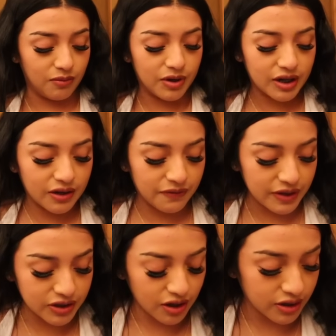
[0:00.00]
We're gonna
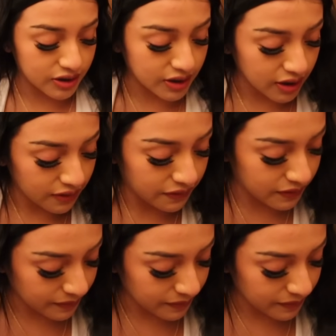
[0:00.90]
fix our stuff.